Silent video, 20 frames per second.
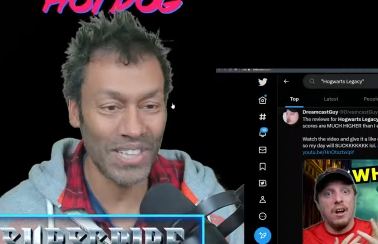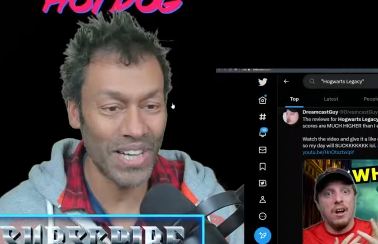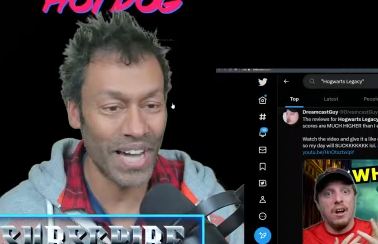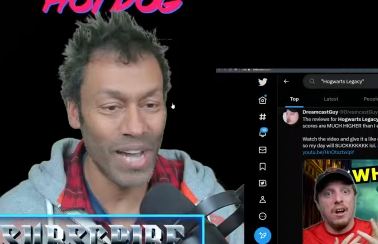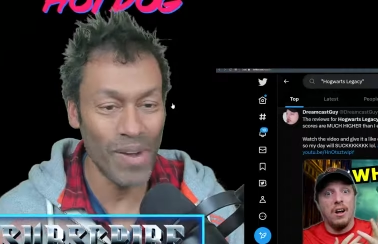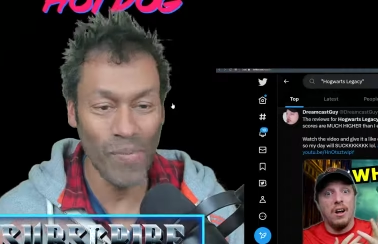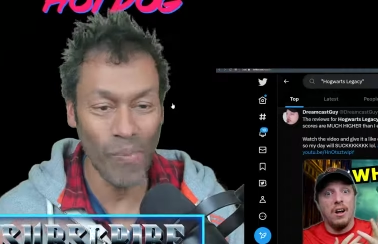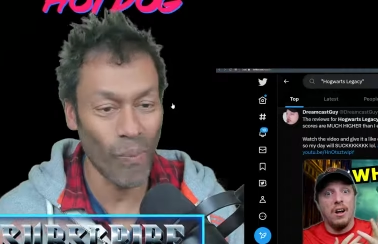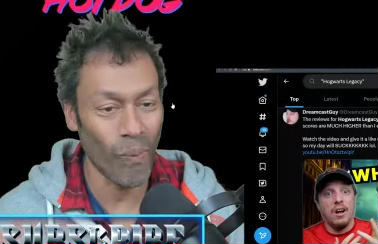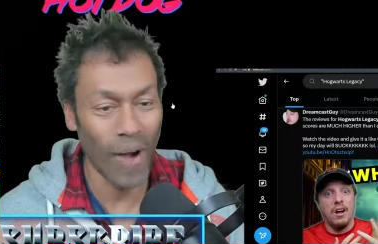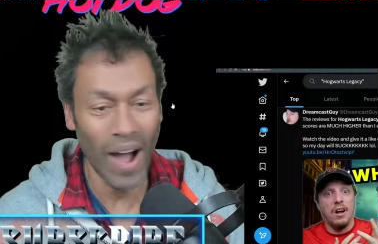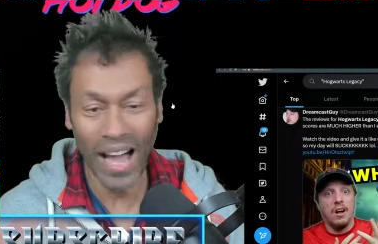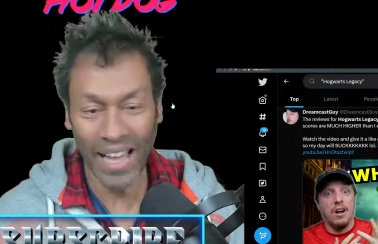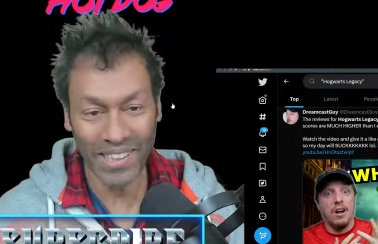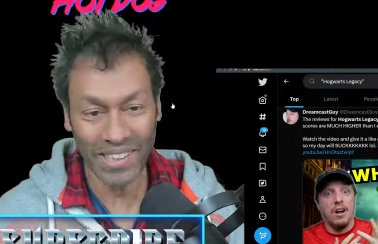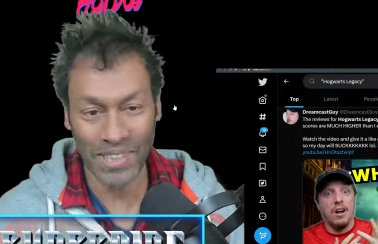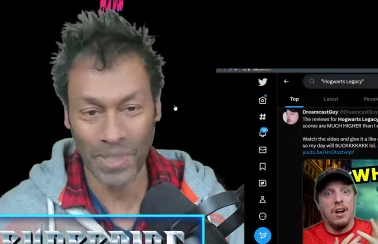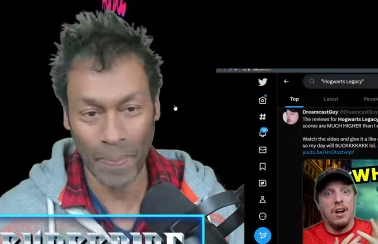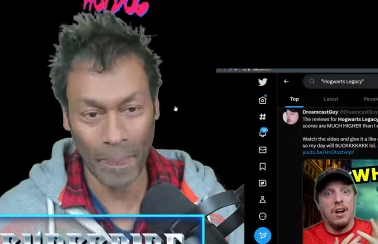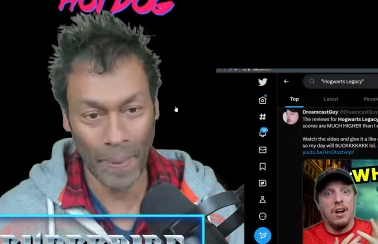Speaker 1: guy,
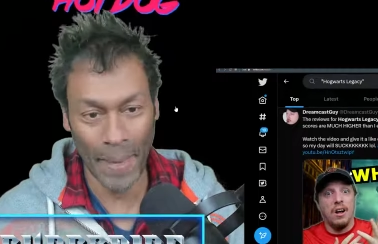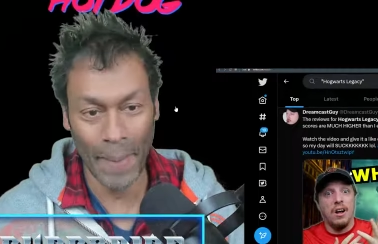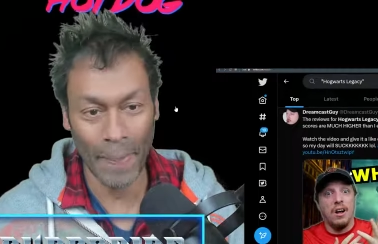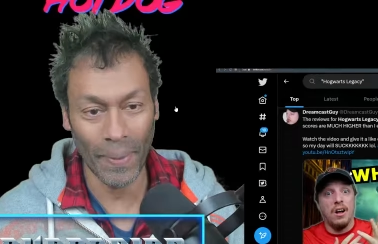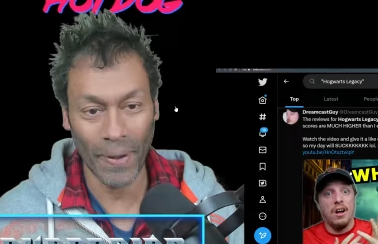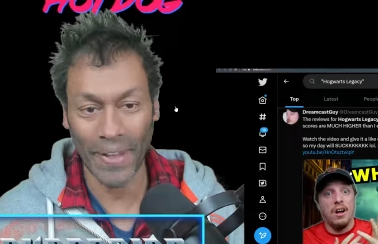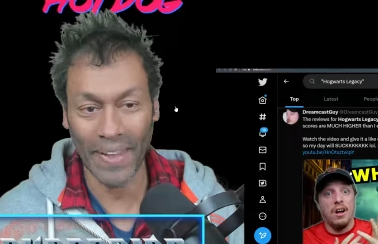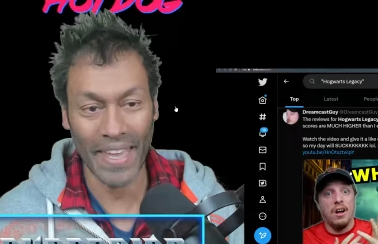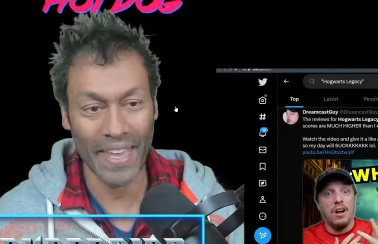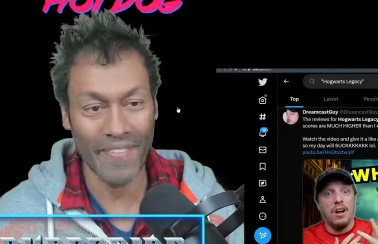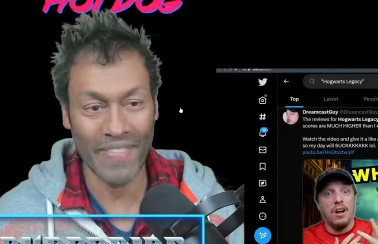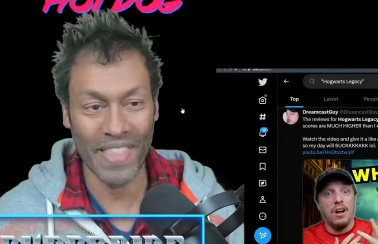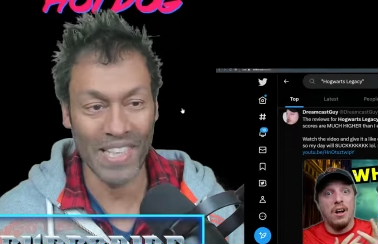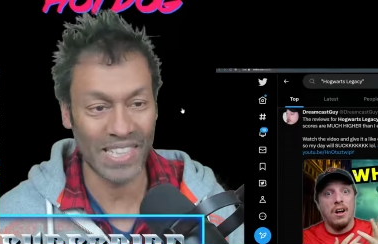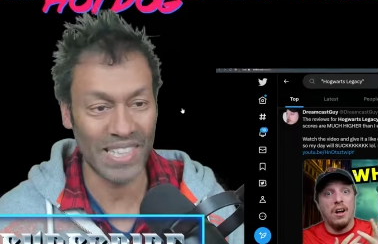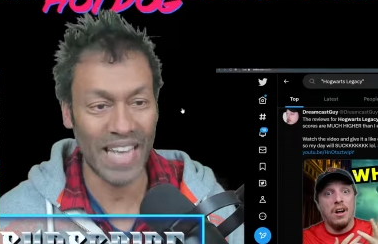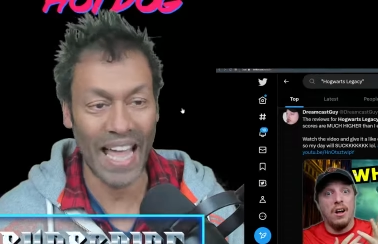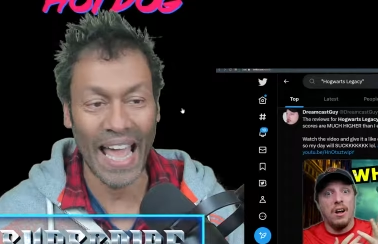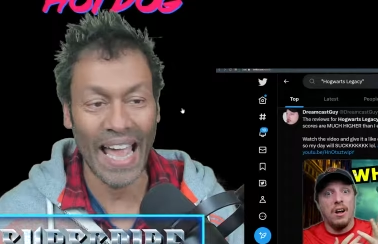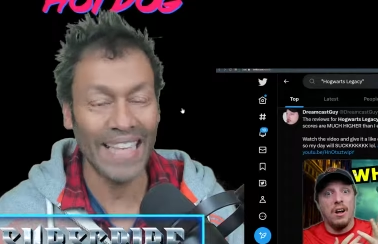what? People are giving
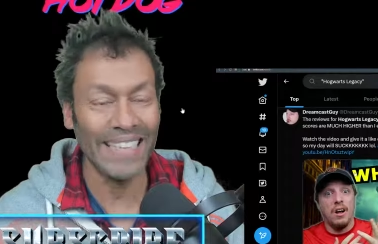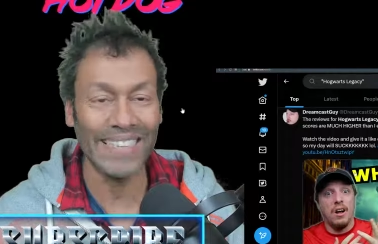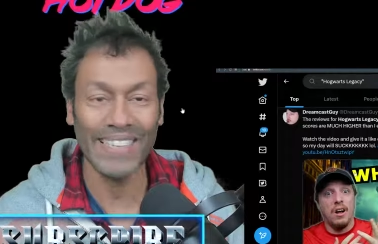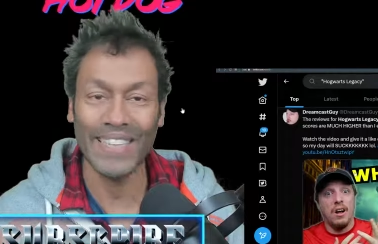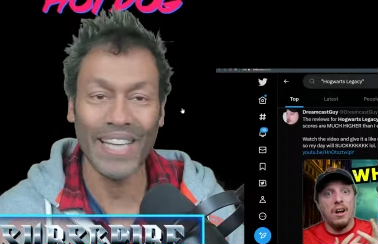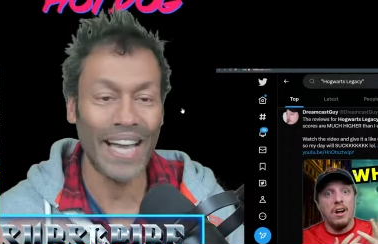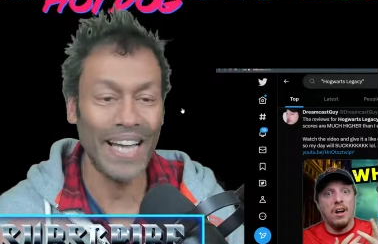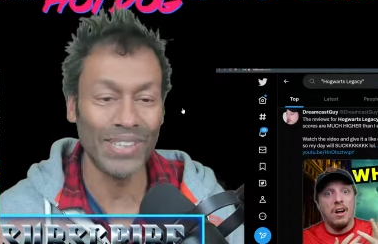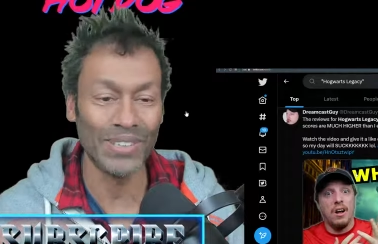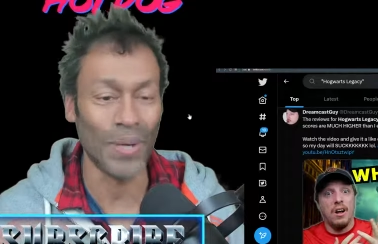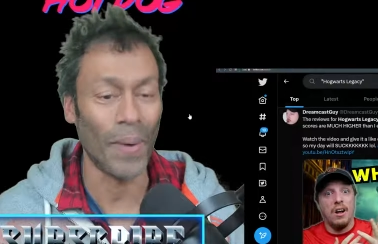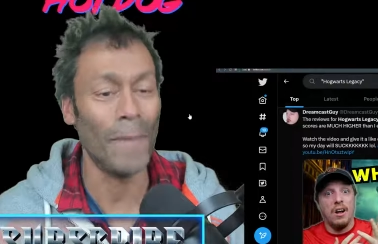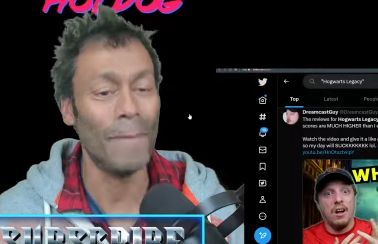this an 88 on